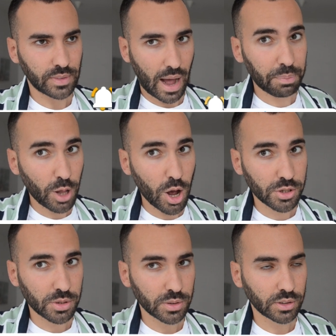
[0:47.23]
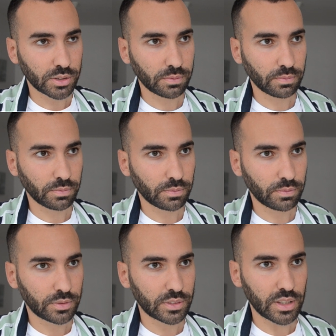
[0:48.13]
Applause.
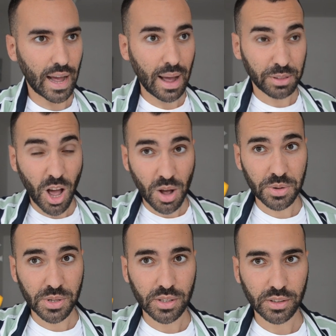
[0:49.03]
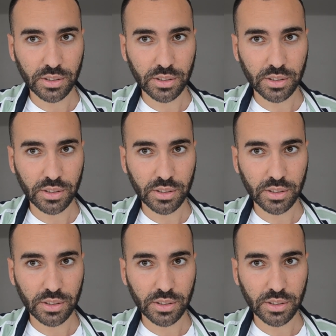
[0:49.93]
Applause.